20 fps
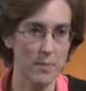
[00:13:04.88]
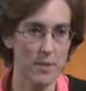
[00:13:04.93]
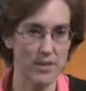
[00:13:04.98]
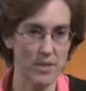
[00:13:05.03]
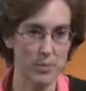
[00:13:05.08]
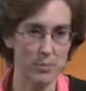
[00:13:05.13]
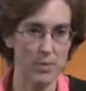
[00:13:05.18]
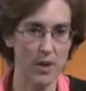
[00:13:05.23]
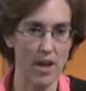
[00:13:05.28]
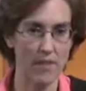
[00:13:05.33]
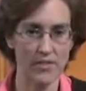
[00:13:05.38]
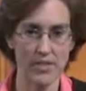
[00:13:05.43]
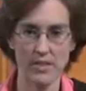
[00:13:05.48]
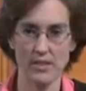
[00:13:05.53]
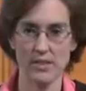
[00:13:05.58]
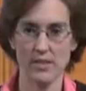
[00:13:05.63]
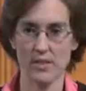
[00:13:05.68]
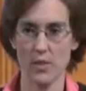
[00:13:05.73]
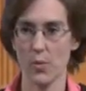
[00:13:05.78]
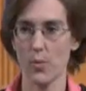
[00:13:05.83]
among the
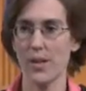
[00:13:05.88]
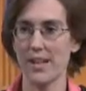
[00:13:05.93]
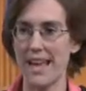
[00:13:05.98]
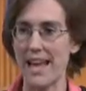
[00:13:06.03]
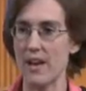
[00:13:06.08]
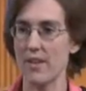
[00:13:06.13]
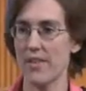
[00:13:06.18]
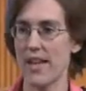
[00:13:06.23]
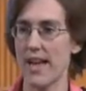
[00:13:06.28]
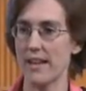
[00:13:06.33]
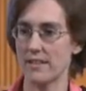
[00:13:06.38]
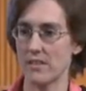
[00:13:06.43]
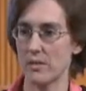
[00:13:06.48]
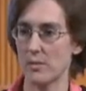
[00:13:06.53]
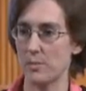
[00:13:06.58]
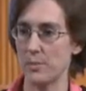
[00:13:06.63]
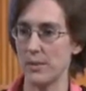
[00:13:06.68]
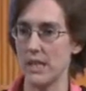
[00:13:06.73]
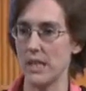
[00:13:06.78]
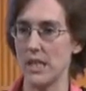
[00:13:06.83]
prophets, so allow that to
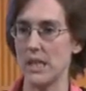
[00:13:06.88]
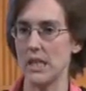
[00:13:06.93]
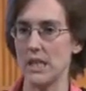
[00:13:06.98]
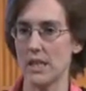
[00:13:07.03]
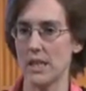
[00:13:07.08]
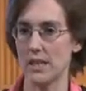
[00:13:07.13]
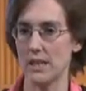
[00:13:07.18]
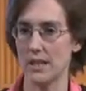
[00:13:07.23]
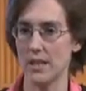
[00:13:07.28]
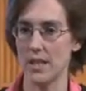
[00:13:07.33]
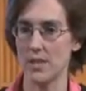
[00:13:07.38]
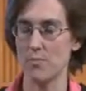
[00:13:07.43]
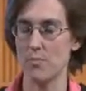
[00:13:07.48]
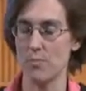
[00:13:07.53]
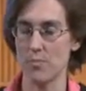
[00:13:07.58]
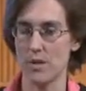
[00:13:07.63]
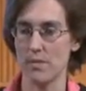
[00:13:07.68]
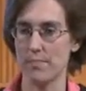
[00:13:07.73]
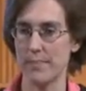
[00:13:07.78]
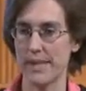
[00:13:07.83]

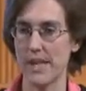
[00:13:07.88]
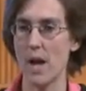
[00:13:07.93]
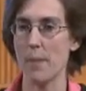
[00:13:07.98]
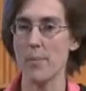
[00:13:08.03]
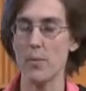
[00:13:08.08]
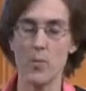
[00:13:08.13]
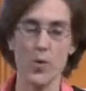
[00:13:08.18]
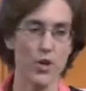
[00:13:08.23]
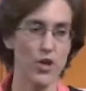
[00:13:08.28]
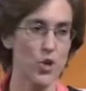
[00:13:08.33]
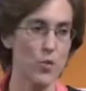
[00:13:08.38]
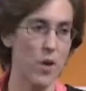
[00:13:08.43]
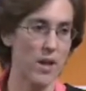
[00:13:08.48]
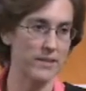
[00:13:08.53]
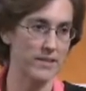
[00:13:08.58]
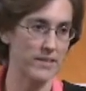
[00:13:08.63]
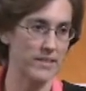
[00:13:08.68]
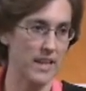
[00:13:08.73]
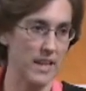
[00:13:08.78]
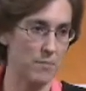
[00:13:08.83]
become a more
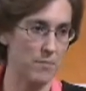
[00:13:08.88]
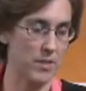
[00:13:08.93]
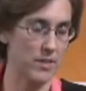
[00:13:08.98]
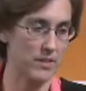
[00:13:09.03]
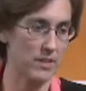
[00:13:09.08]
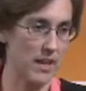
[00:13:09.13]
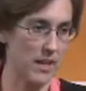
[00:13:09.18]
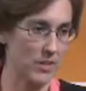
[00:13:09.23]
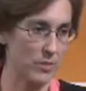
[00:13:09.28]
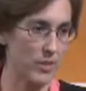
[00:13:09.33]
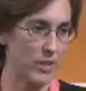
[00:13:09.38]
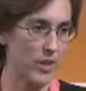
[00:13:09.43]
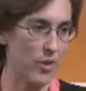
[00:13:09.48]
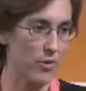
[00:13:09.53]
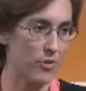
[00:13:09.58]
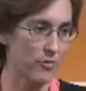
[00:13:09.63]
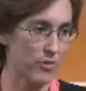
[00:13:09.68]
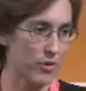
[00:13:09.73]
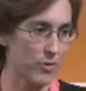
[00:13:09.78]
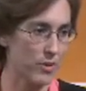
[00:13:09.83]
nuanced statement as we go
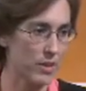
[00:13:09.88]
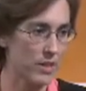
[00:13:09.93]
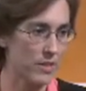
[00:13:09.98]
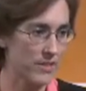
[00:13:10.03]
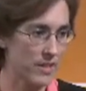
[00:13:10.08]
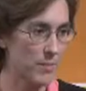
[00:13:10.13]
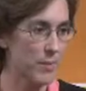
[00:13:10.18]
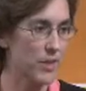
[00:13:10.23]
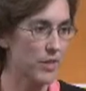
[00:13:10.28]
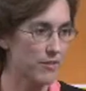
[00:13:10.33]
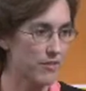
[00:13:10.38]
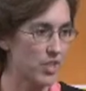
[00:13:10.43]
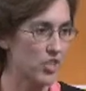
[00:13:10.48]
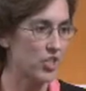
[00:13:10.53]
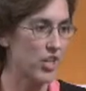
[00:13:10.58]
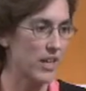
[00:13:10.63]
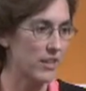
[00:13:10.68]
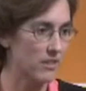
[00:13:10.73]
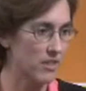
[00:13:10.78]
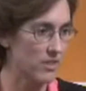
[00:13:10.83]
through. Some are going to
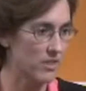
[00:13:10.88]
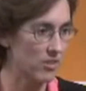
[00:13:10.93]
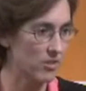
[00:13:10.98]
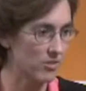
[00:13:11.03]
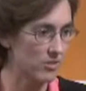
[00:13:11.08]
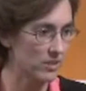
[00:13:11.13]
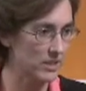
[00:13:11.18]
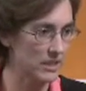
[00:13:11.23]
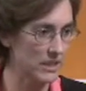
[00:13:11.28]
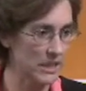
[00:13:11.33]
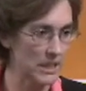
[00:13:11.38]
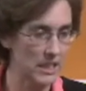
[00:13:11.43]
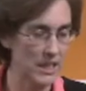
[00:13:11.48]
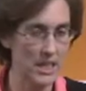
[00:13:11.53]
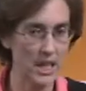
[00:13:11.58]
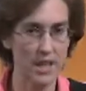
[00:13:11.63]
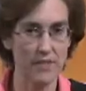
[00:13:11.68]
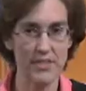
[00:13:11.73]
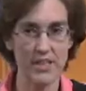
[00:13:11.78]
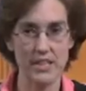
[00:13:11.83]
reject the cult
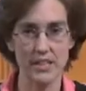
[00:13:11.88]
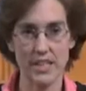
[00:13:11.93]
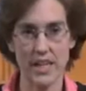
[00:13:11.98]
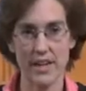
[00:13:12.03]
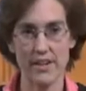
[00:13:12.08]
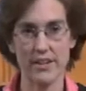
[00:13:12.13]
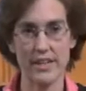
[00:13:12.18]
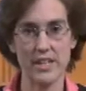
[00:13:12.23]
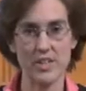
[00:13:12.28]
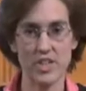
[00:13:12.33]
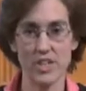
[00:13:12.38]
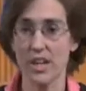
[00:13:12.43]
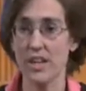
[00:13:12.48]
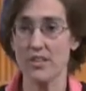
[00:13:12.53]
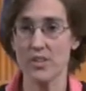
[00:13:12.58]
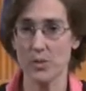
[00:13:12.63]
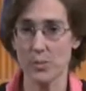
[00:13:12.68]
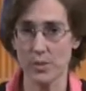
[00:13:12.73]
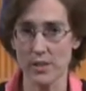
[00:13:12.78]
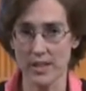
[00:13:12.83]
of the entire nation,
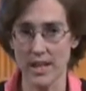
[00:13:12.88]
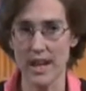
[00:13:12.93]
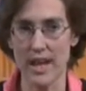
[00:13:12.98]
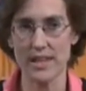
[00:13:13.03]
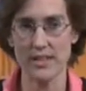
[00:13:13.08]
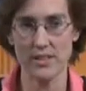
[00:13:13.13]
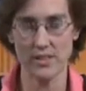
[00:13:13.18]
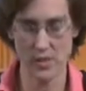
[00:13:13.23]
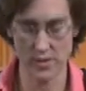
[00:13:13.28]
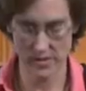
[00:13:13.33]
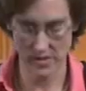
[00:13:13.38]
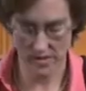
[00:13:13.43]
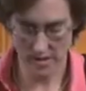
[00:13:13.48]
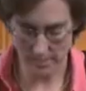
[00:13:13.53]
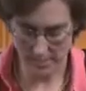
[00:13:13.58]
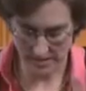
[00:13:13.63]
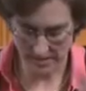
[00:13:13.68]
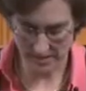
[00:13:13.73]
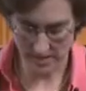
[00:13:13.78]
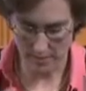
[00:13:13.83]
others will not, so there's going
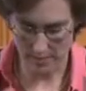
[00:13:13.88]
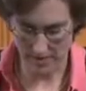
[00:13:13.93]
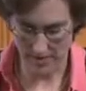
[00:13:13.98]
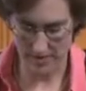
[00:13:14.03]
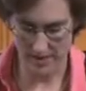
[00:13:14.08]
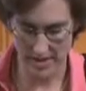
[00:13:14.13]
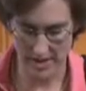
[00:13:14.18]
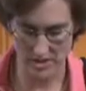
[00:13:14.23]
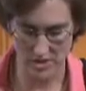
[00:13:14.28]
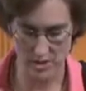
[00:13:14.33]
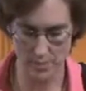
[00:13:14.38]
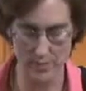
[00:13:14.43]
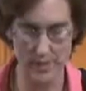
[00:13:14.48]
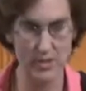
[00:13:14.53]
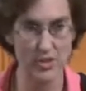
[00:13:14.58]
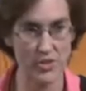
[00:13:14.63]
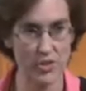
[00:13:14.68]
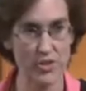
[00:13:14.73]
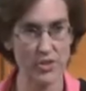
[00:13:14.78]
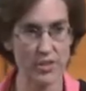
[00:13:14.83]
to be some variation,
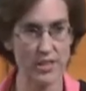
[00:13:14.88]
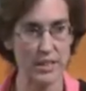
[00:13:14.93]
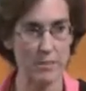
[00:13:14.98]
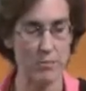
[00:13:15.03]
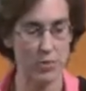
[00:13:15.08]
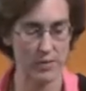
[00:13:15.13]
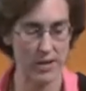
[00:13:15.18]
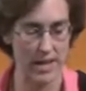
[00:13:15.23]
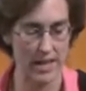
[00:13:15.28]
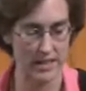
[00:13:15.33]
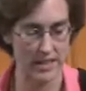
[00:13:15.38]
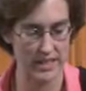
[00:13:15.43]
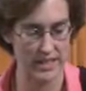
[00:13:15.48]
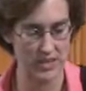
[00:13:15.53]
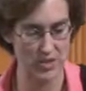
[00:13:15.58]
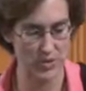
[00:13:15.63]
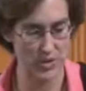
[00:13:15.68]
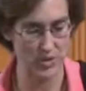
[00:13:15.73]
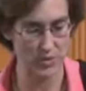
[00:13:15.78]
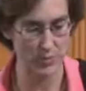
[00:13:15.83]
but certainly morality
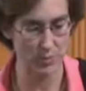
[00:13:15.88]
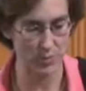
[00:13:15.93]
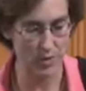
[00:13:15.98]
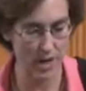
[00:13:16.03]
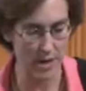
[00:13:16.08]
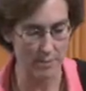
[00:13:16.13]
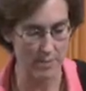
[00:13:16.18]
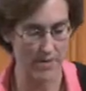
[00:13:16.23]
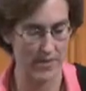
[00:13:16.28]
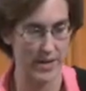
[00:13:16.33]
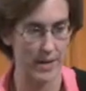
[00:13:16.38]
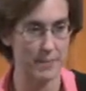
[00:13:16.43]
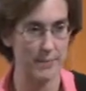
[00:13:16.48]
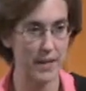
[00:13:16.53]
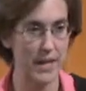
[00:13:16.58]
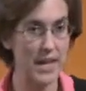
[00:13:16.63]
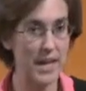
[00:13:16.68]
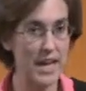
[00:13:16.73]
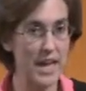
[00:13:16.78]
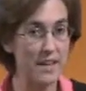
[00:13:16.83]
is primary.
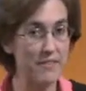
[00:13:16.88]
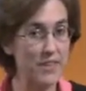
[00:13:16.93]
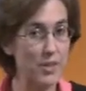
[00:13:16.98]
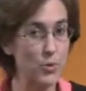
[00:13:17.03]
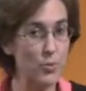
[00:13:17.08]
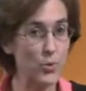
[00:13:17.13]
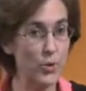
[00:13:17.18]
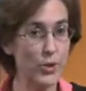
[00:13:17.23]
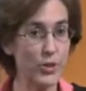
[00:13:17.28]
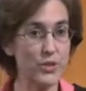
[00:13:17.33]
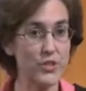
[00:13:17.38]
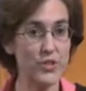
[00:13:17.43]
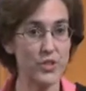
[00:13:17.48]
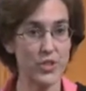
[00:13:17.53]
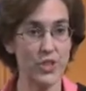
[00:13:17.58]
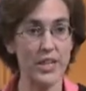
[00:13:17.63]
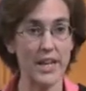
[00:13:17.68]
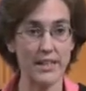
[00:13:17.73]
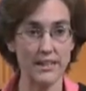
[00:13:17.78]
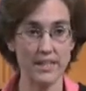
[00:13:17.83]
And their words
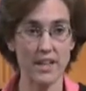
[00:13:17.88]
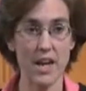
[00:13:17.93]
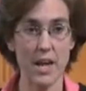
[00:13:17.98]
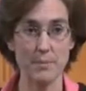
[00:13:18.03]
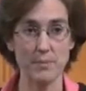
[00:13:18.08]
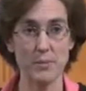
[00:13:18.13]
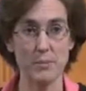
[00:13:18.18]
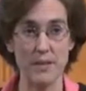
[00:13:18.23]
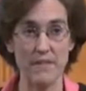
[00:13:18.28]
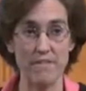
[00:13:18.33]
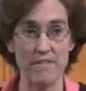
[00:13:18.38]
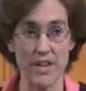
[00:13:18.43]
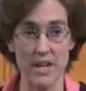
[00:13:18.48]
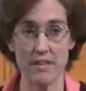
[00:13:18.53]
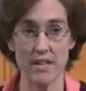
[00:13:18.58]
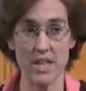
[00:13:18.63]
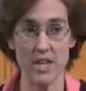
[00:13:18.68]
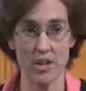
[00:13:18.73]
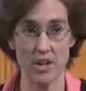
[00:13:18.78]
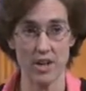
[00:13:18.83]
could at times be
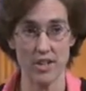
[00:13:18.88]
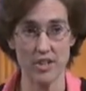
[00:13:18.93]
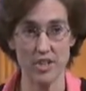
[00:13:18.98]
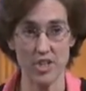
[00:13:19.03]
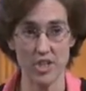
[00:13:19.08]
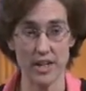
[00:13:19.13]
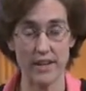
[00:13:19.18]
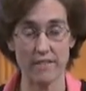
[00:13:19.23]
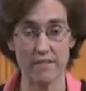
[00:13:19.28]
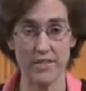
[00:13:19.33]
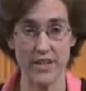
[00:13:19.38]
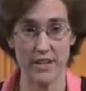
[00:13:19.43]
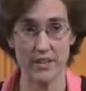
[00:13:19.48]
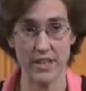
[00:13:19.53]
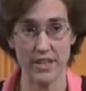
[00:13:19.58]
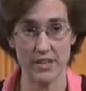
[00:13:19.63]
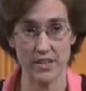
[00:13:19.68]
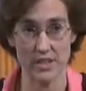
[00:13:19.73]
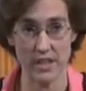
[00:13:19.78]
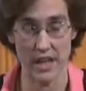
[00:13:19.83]
very harsh and
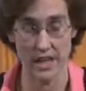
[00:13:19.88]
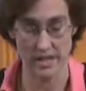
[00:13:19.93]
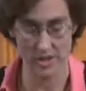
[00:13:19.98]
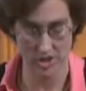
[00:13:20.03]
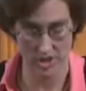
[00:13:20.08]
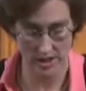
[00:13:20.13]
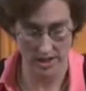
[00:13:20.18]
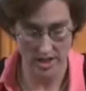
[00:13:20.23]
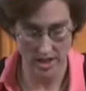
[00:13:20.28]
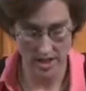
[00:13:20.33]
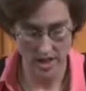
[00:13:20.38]
very astonishing.